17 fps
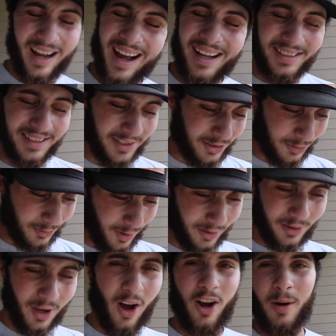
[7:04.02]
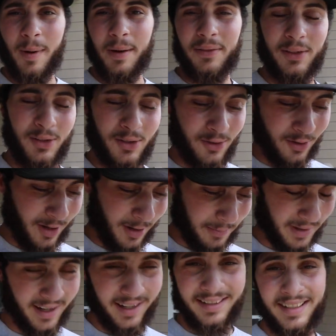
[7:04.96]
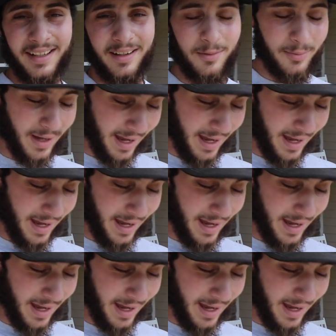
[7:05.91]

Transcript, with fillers: Guys, I just want to talk about this trip. Like I said, I'm